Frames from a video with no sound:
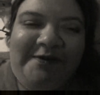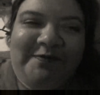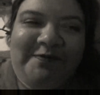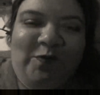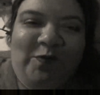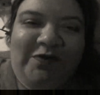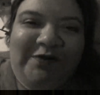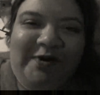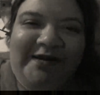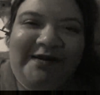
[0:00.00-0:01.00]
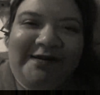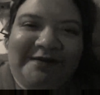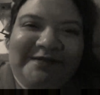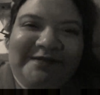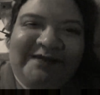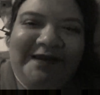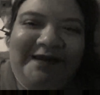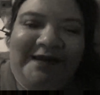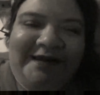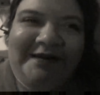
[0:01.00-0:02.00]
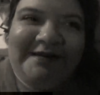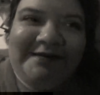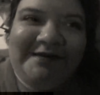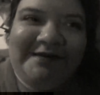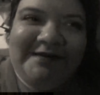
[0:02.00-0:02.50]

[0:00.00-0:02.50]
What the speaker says: worst critic, and